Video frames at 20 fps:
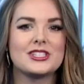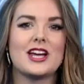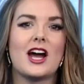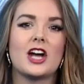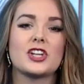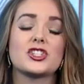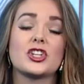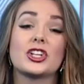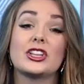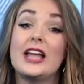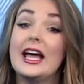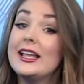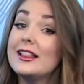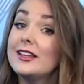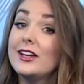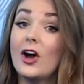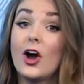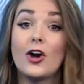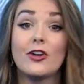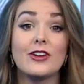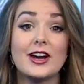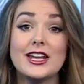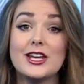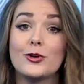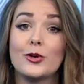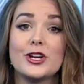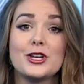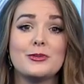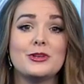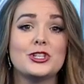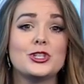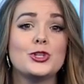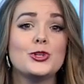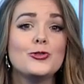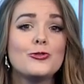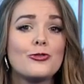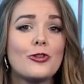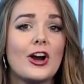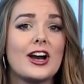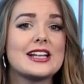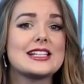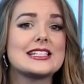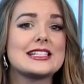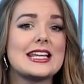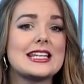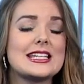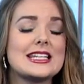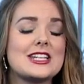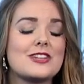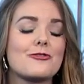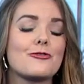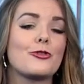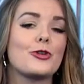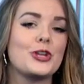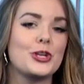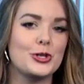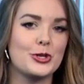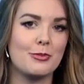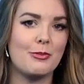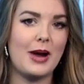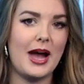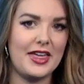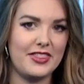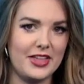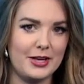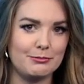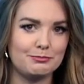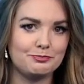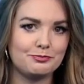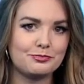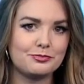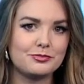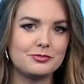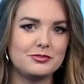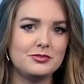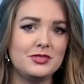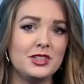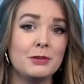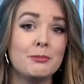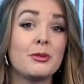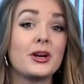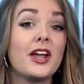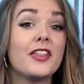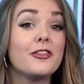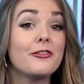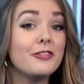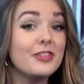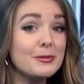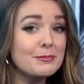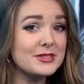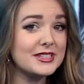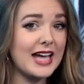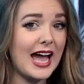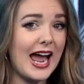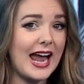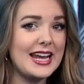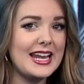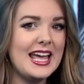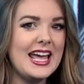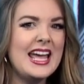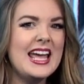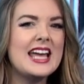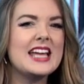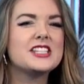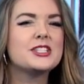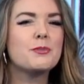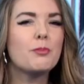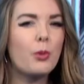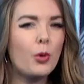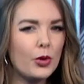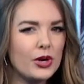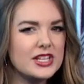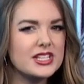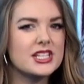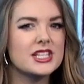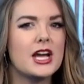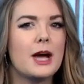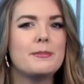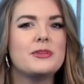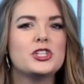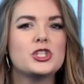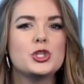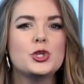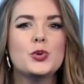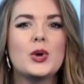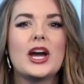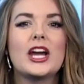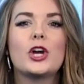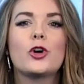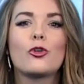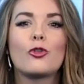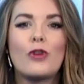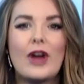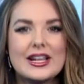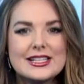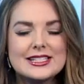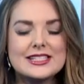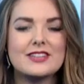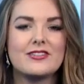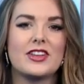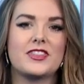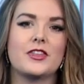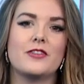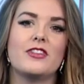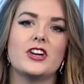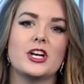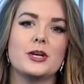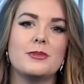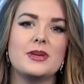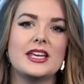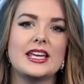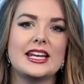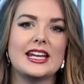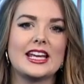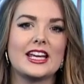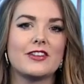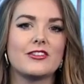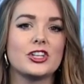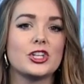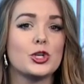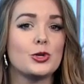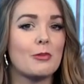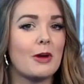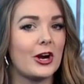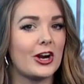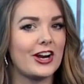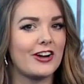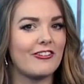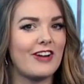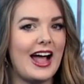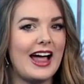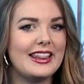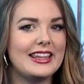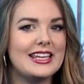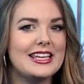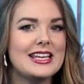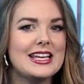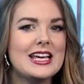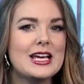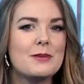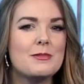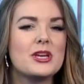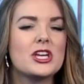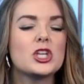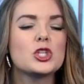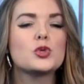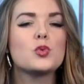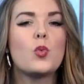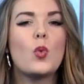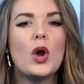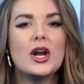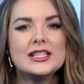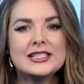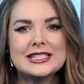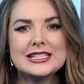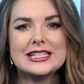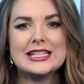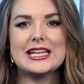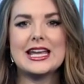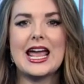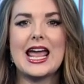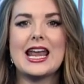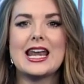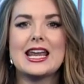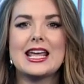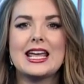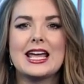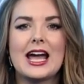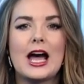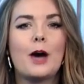stocks are likely already going to be too far extended for you to buy them. But on the flip side, it's important to not be too aggressive at the very beginning of a new market rally, because once again,